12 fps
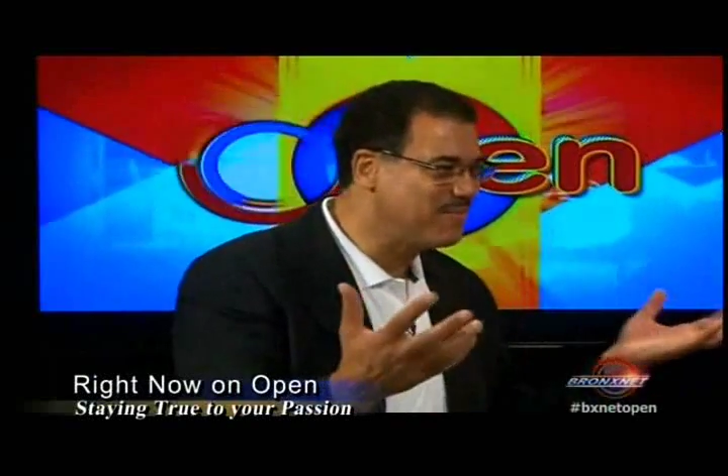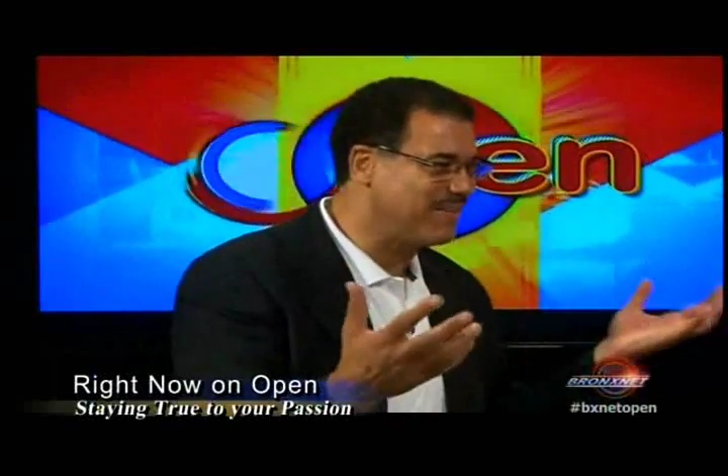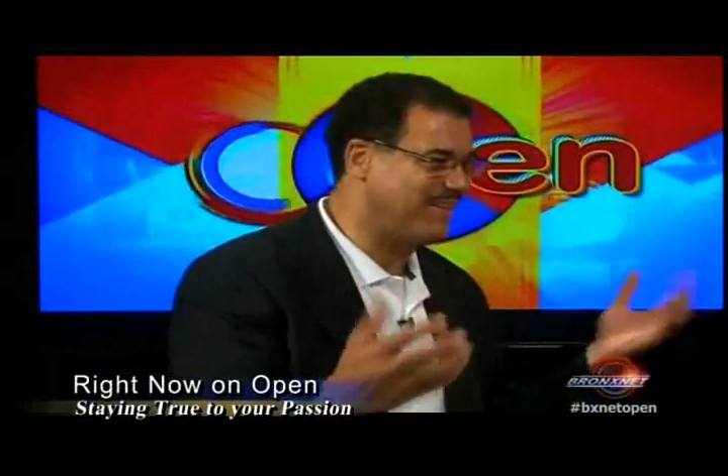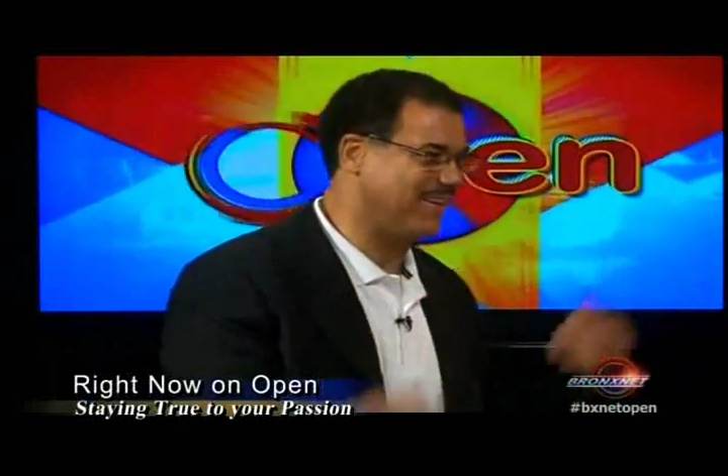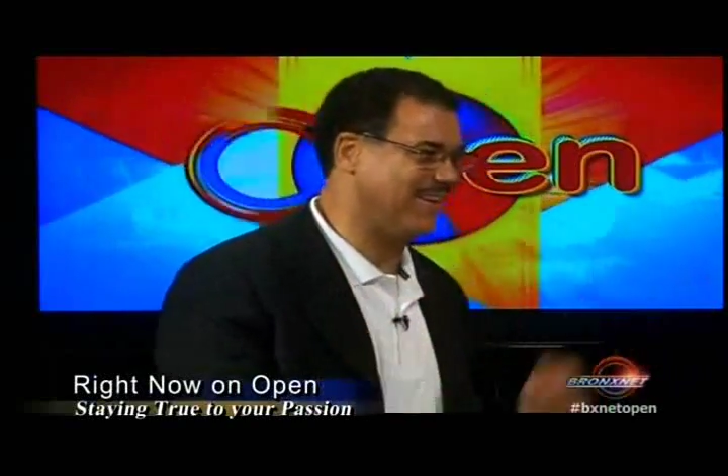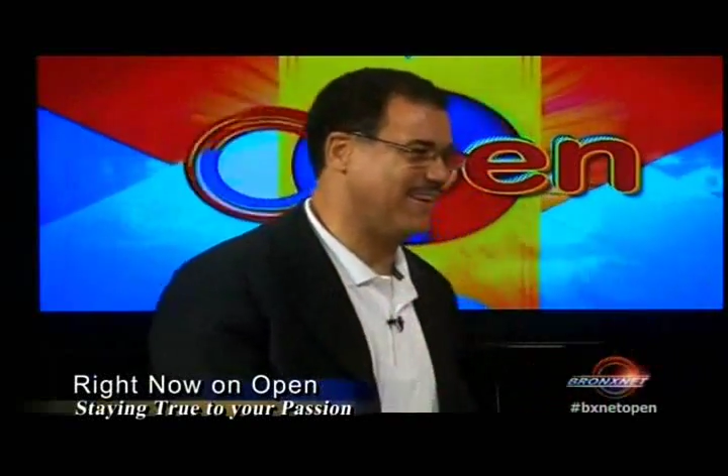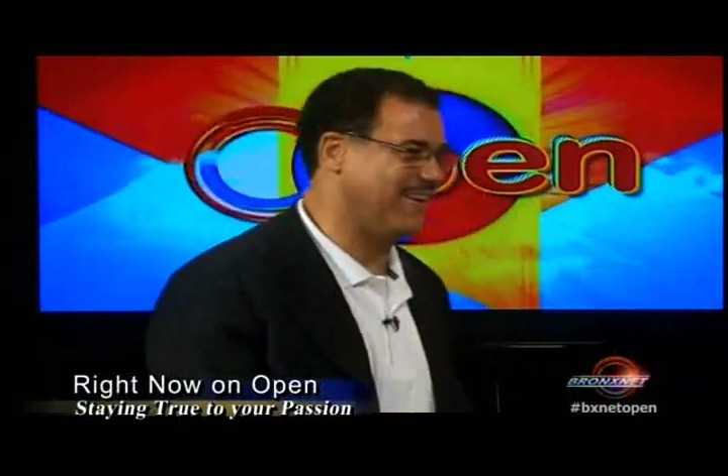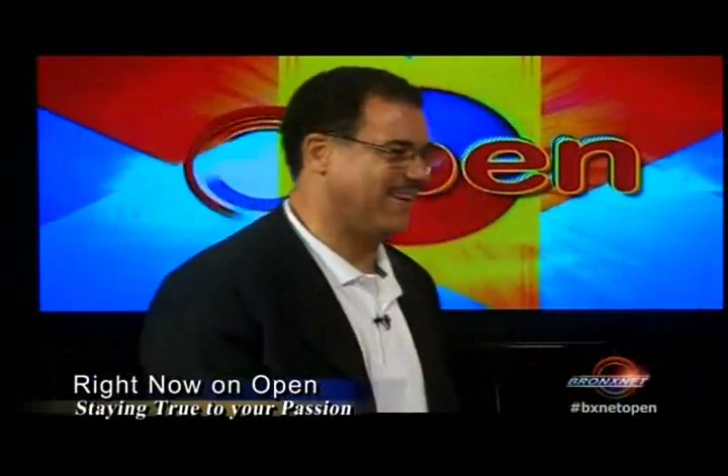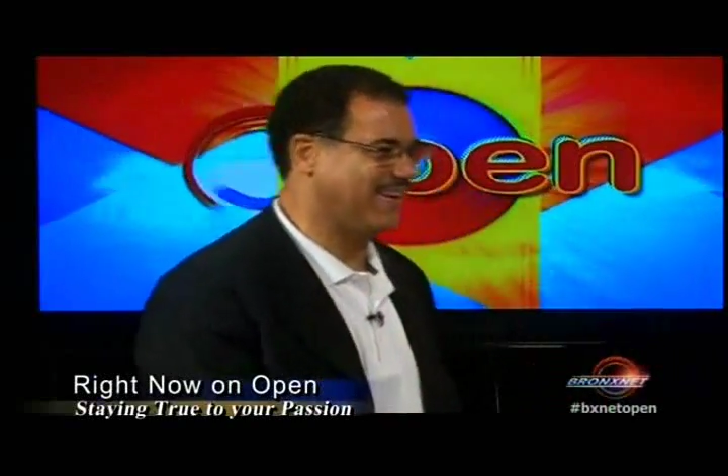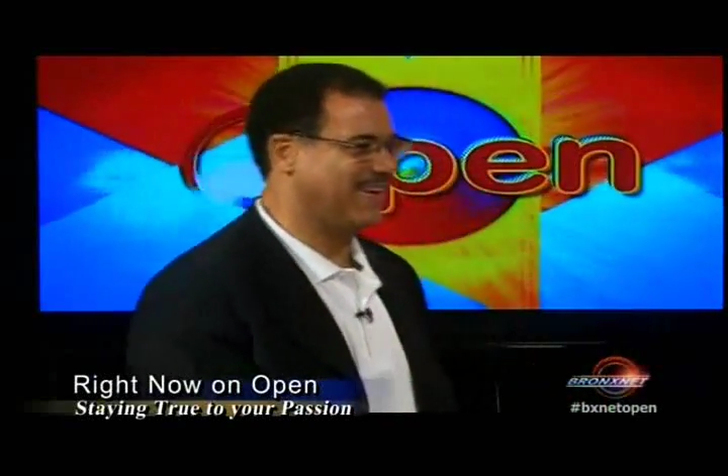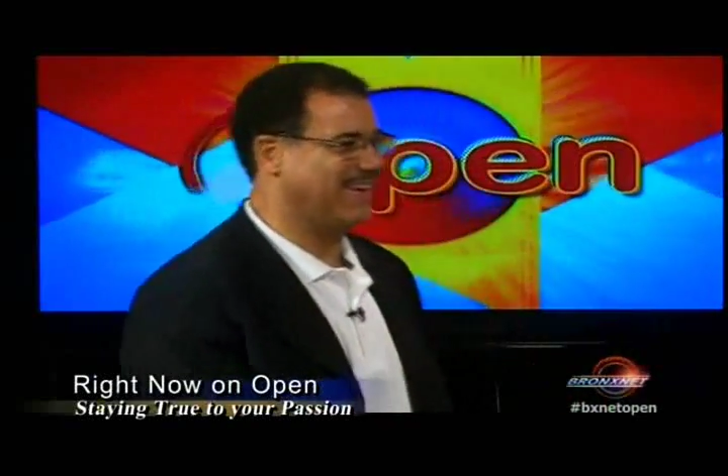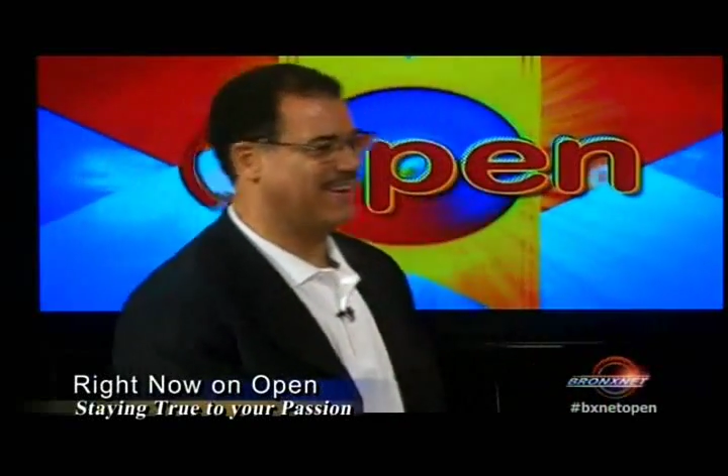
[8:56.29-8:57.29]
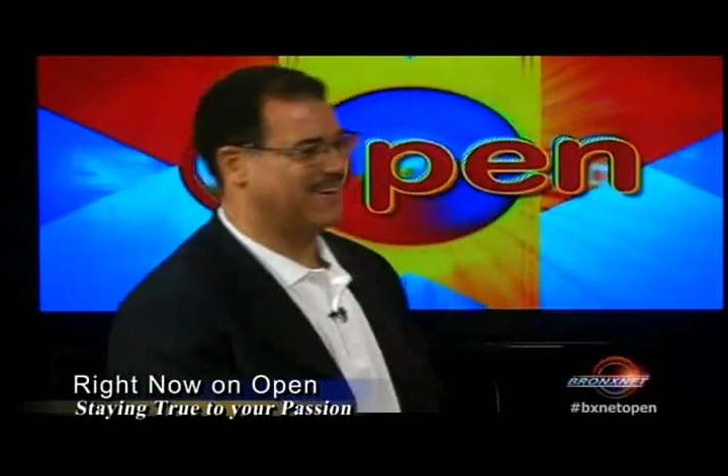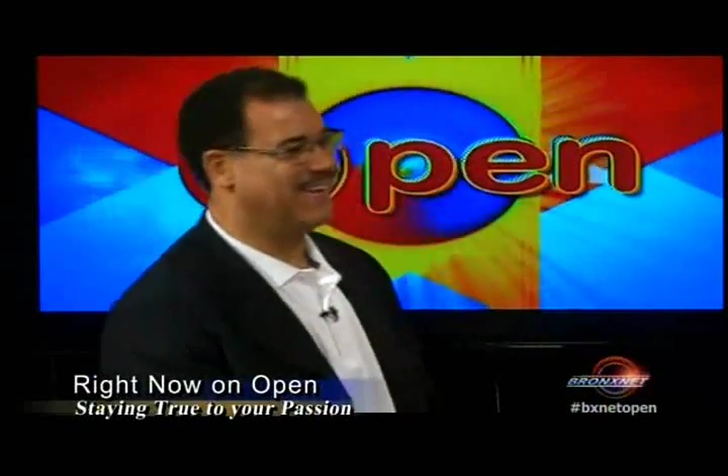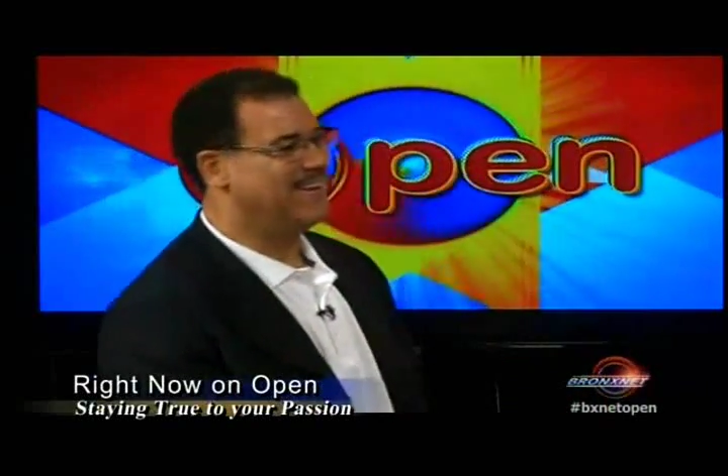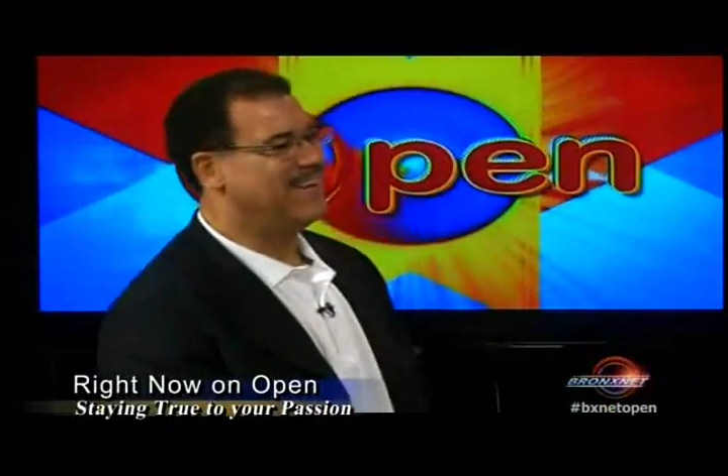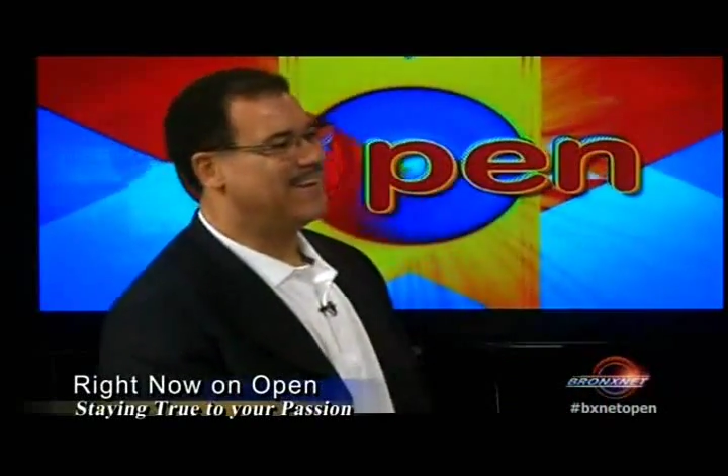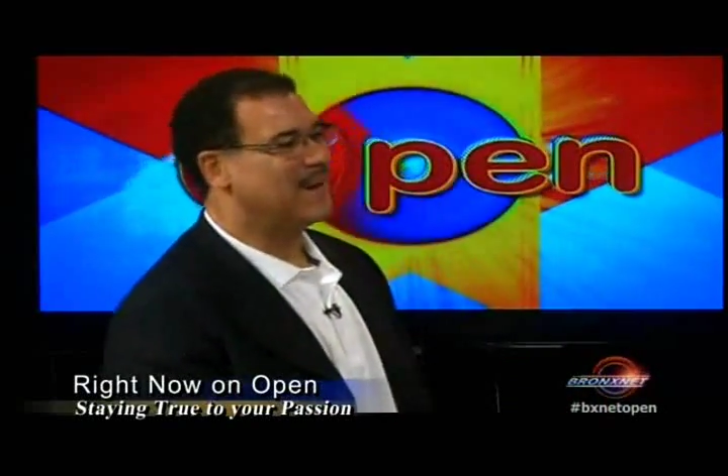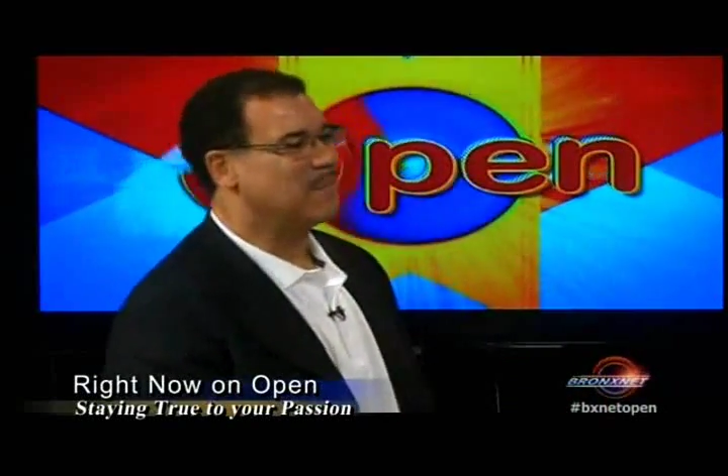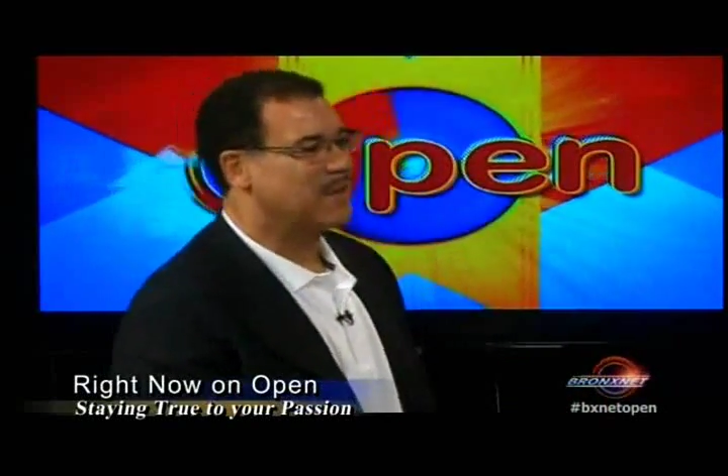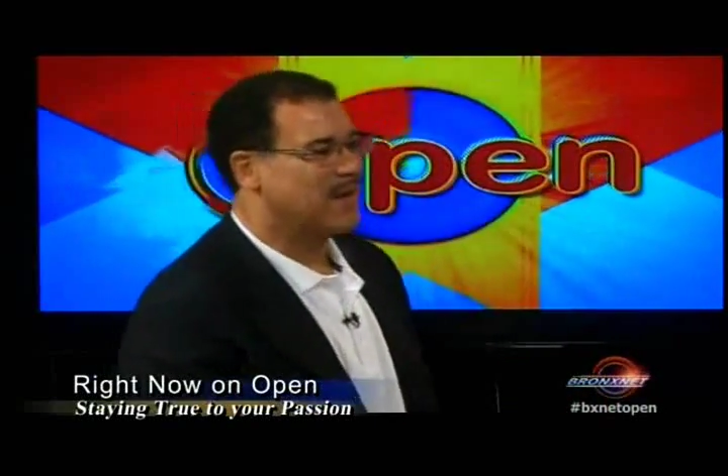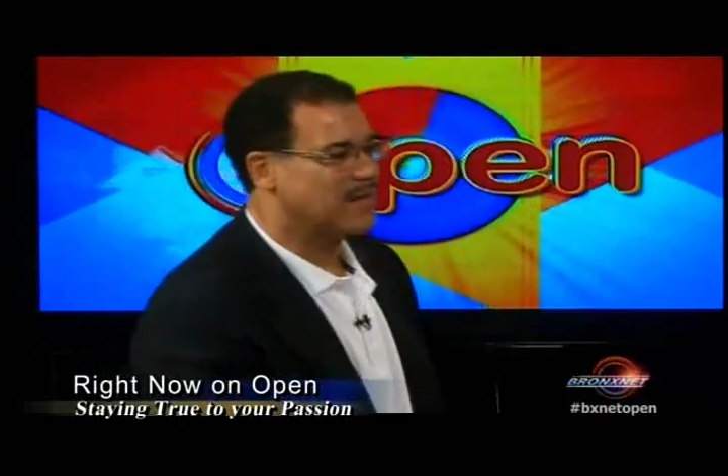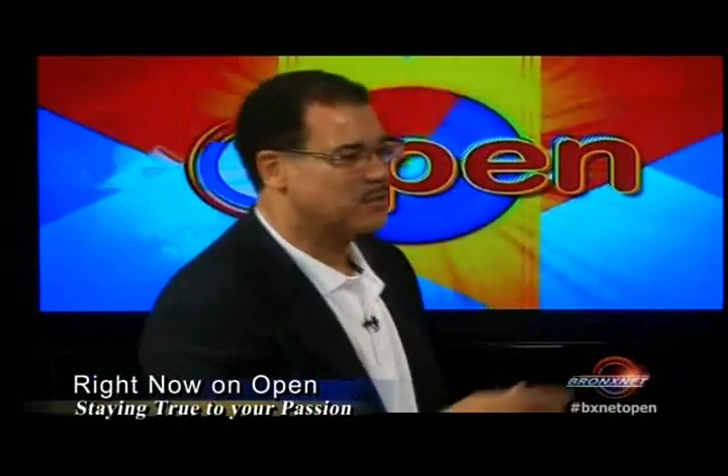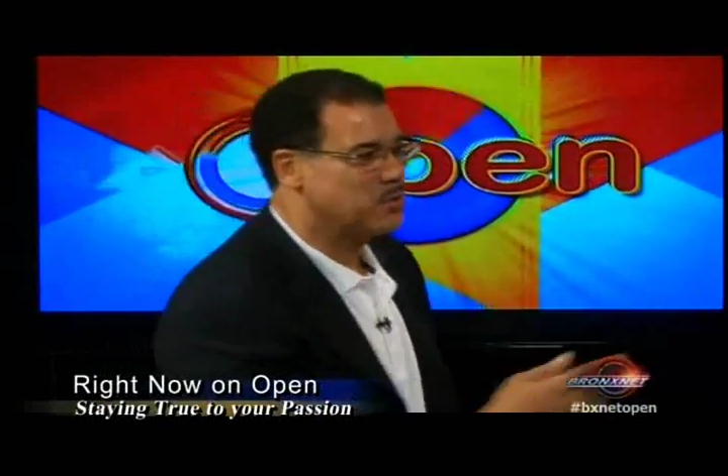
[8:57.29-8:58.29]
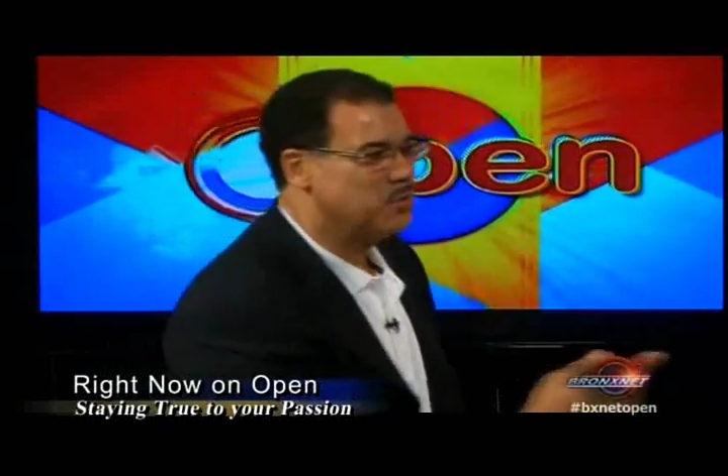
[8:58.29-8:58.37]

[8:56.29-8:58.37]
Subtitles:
And I'm going to ask you